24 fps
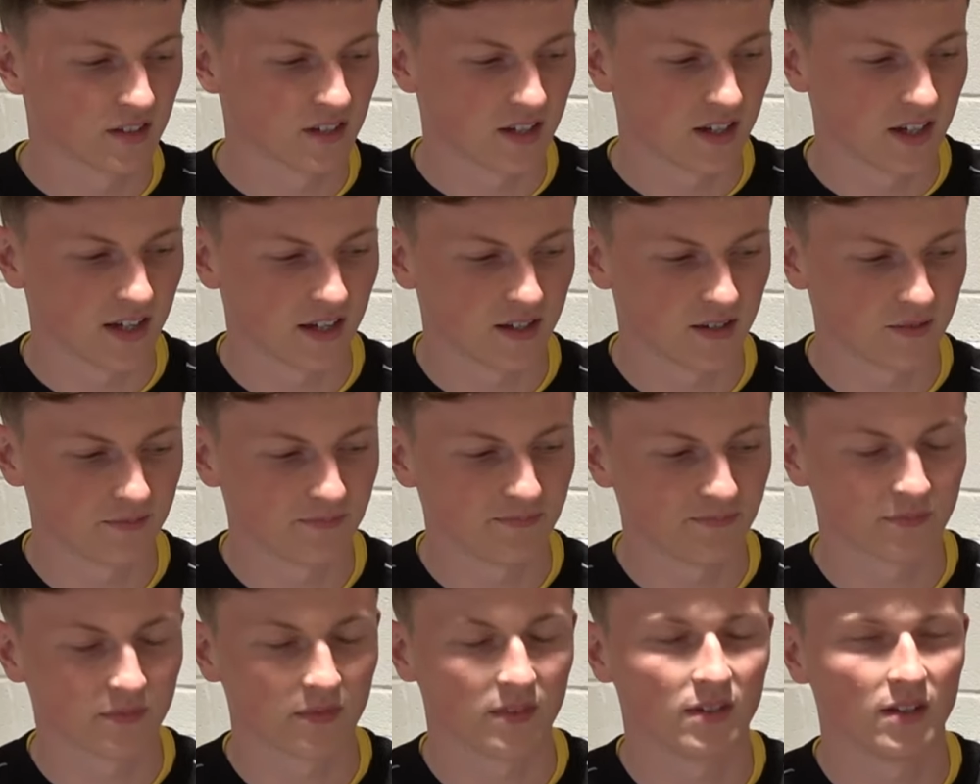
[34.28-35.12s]

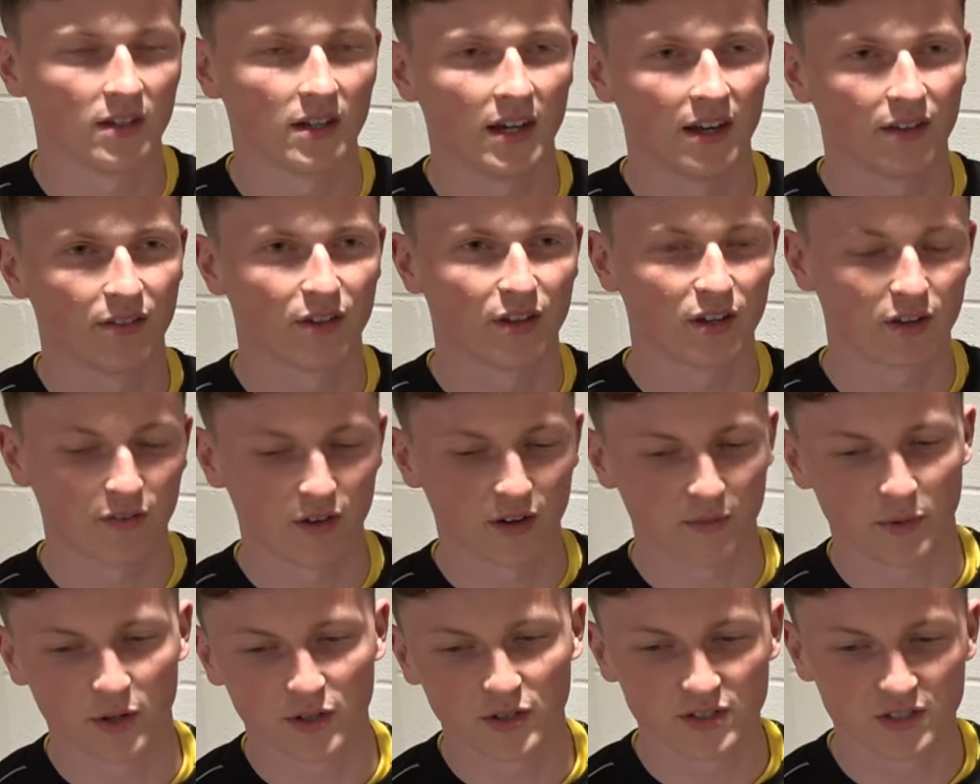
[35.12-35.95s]
Thank you
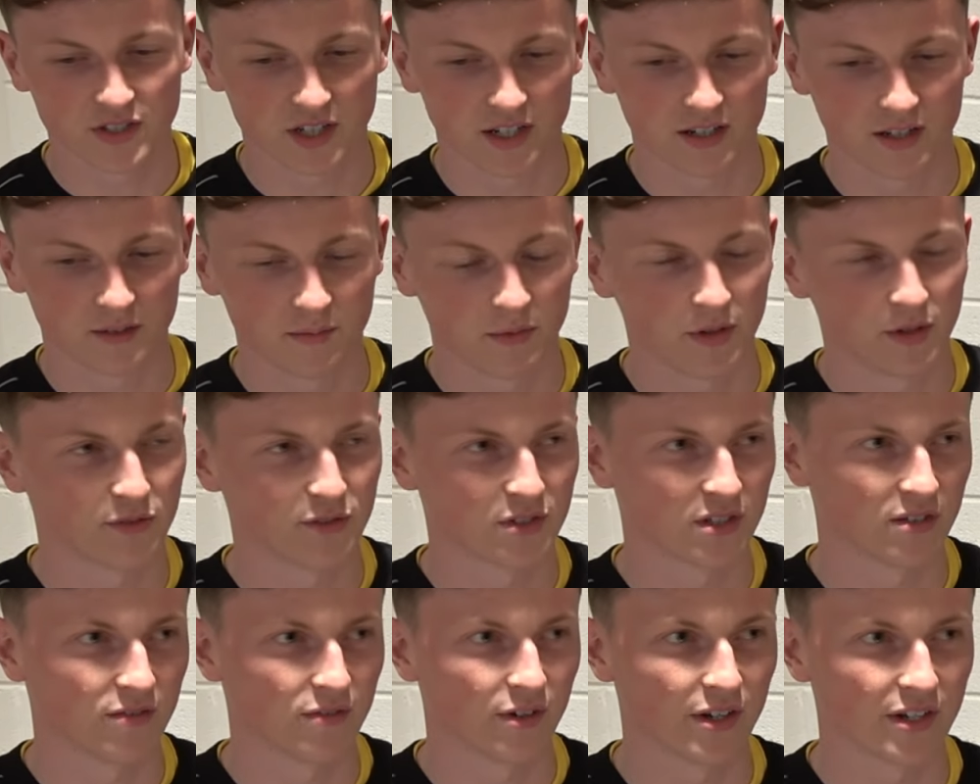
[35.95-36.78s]
very much. I'm
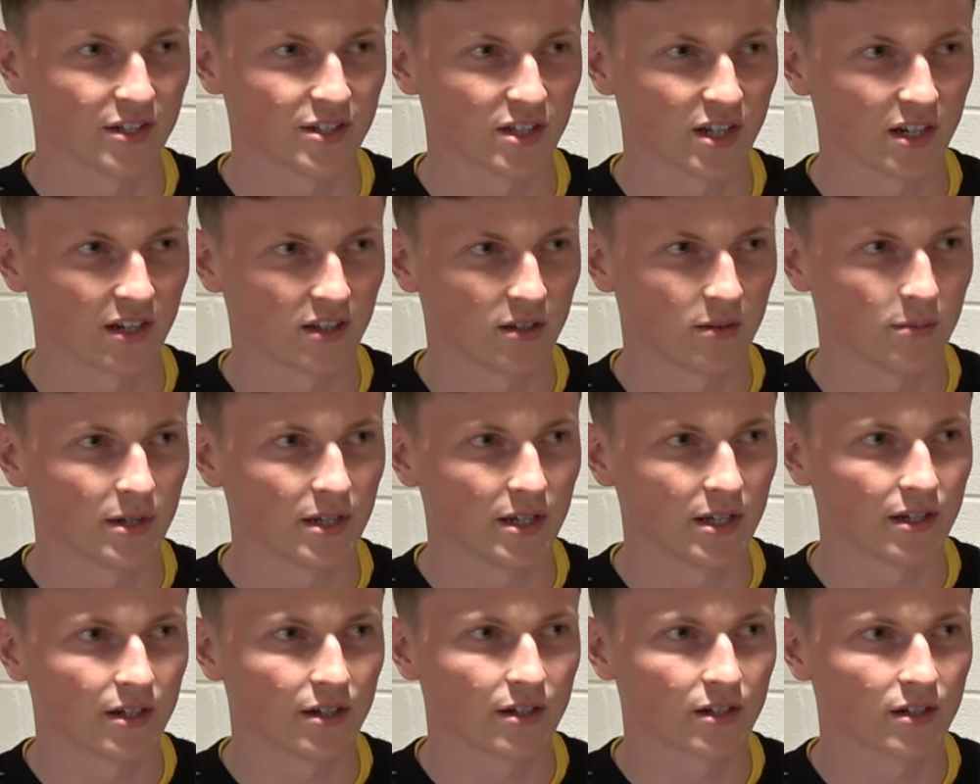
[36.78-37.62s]
obviously very excited to
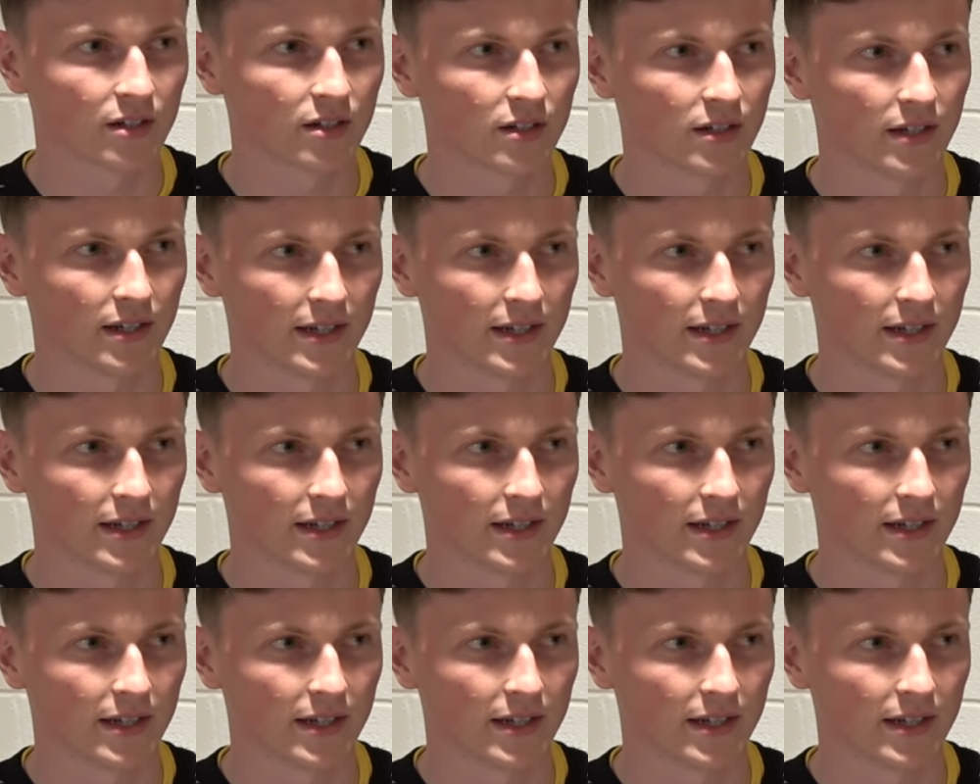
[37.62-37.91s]
be here.